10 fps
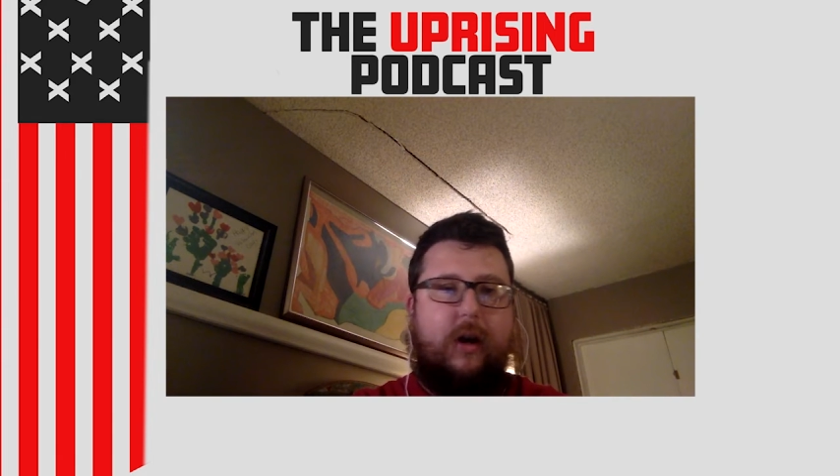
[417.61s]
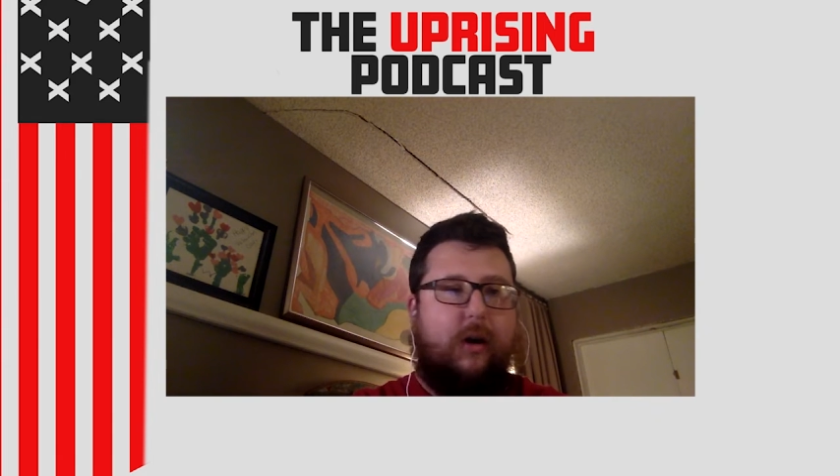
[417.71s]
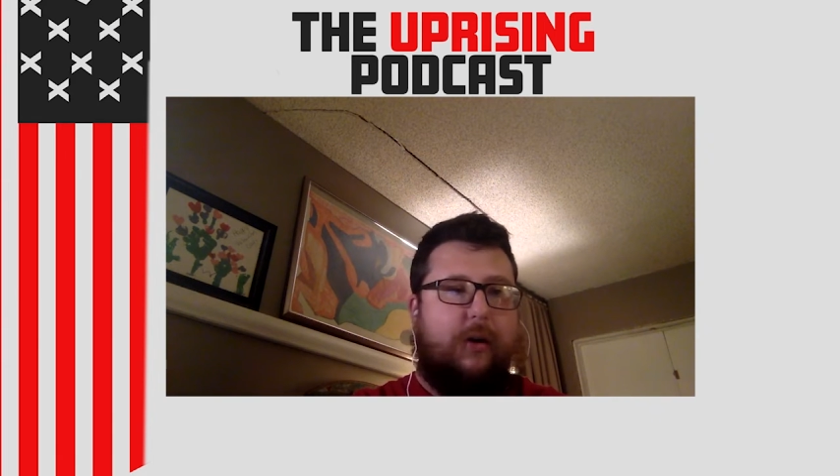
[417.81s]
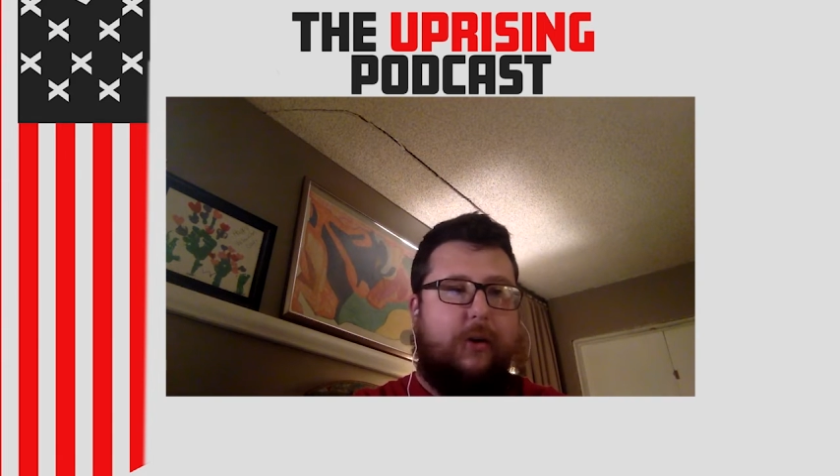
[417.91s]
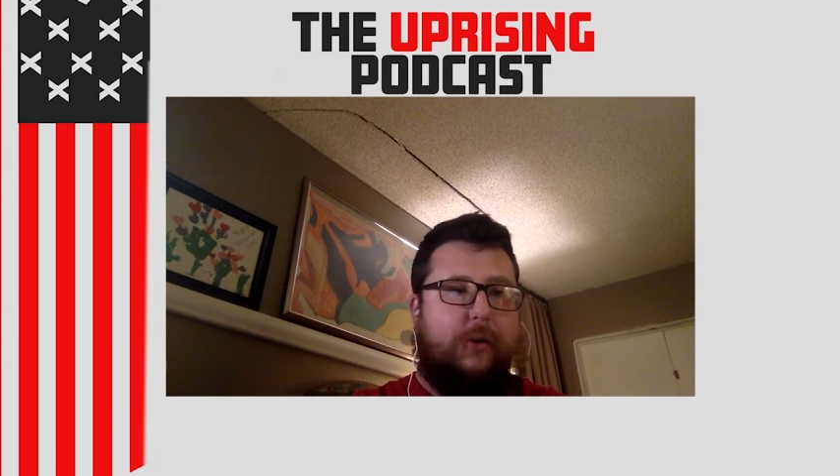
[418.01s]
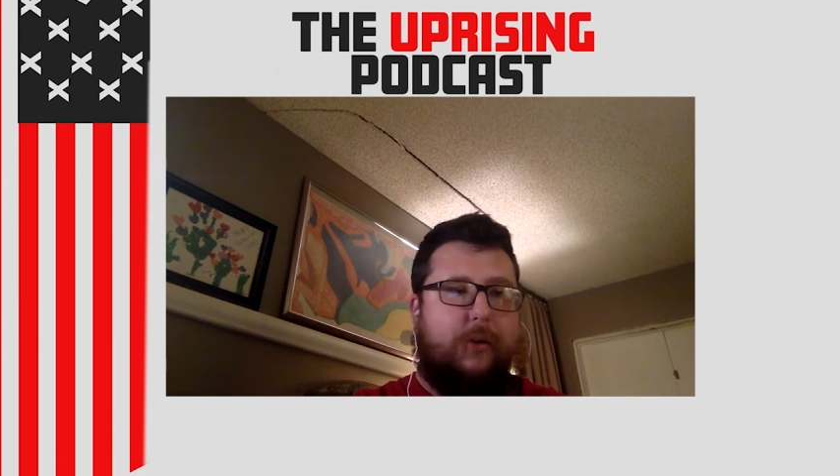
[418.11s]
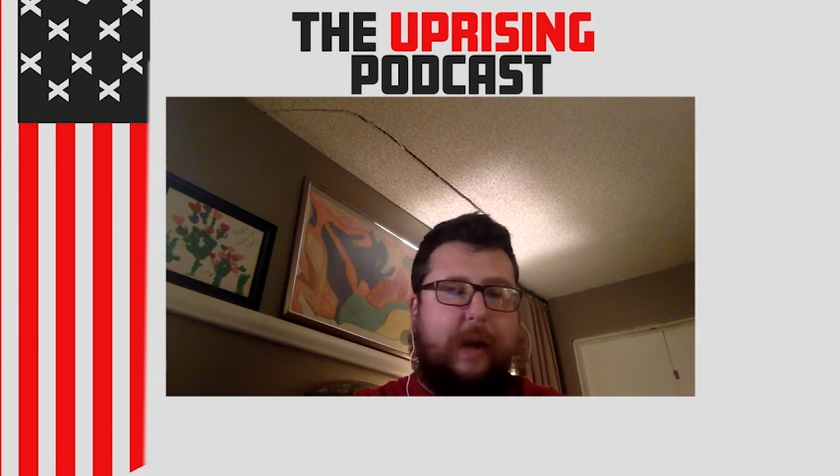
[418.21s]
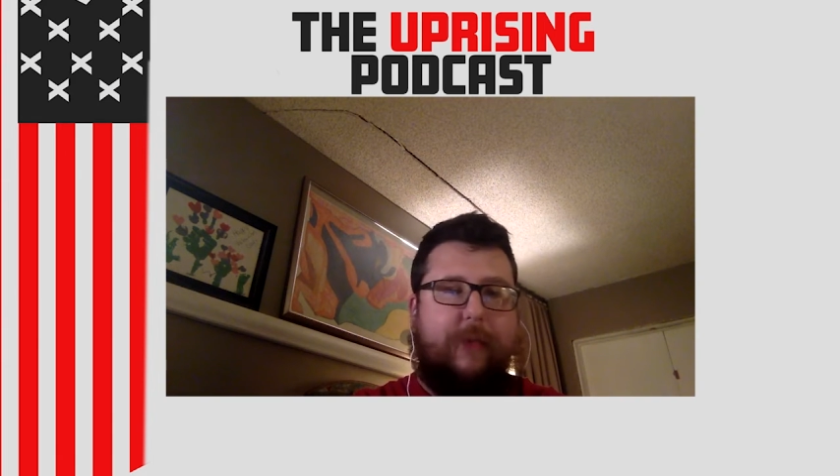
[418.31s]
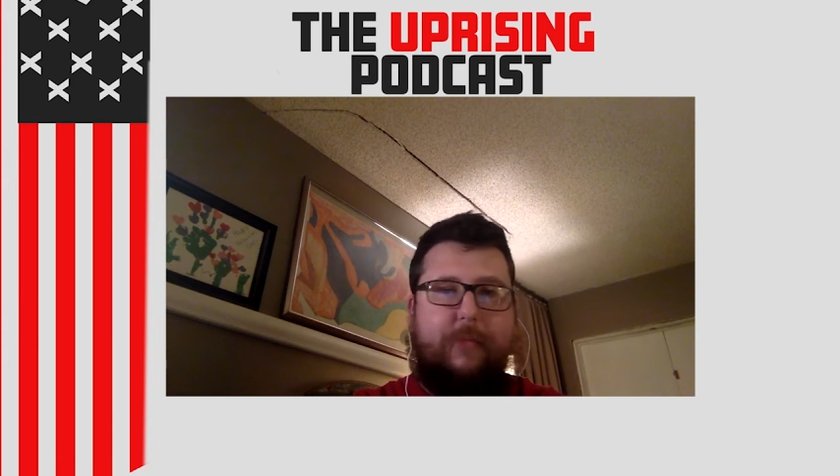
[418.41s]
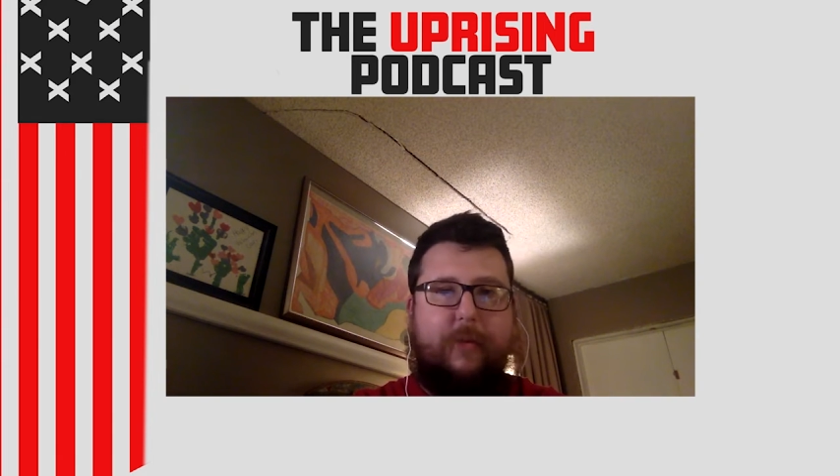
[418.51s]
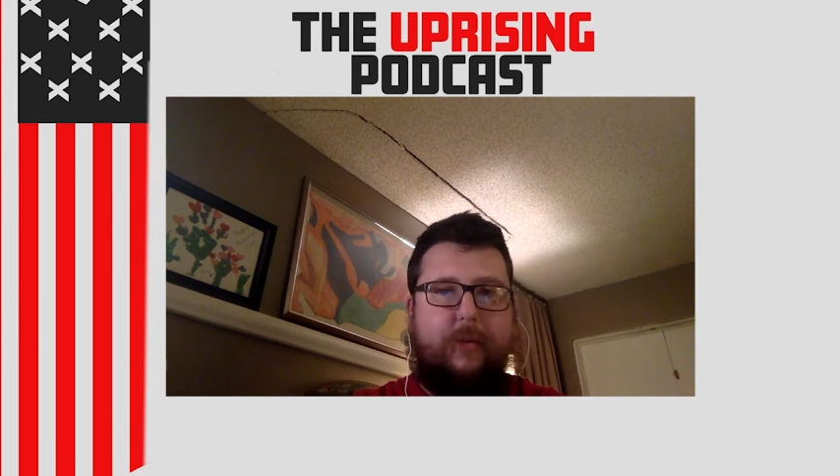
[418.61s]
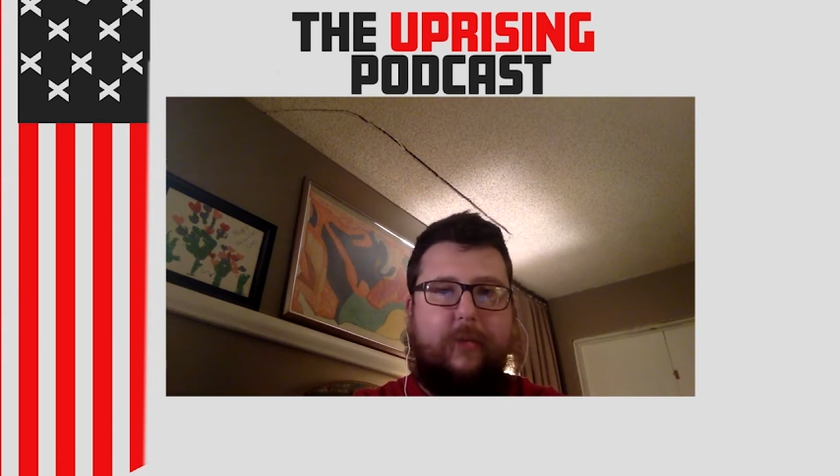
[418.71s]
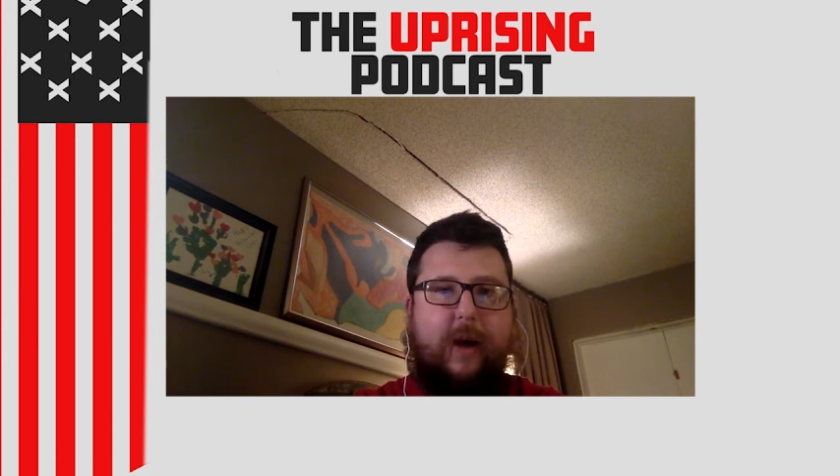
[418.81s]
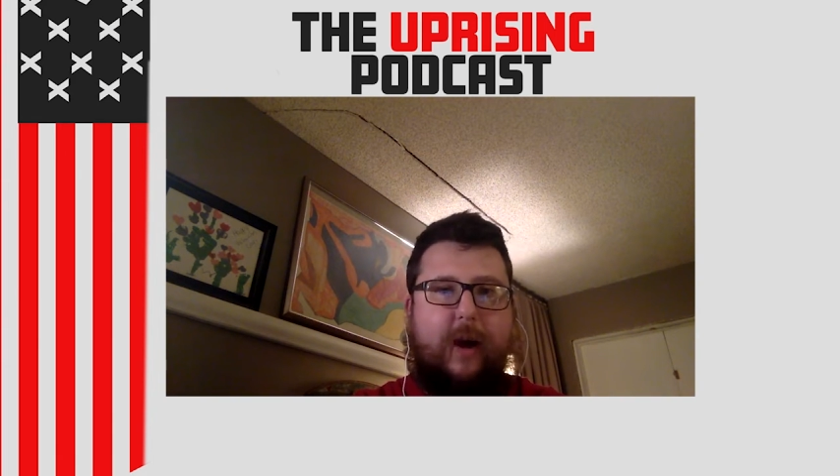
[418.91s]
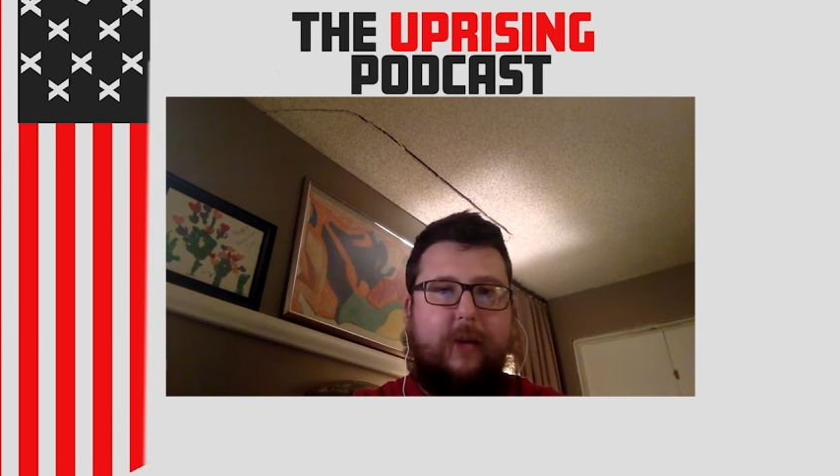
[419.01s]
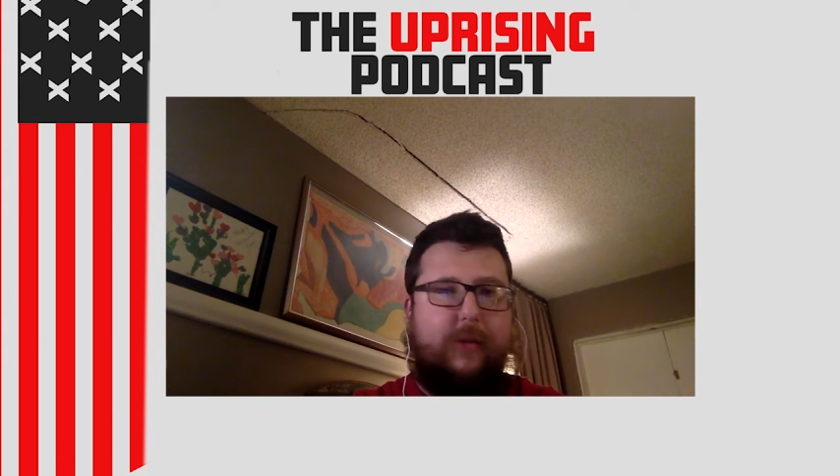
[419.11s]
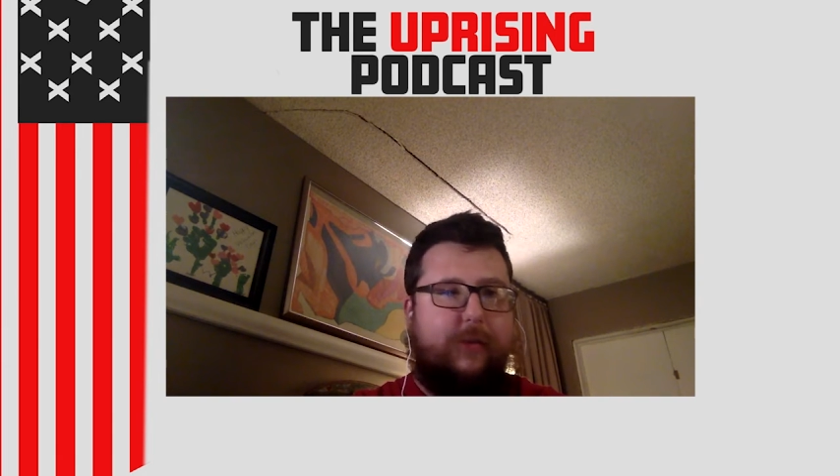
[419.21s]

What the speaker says: I don't know who gave him this advice,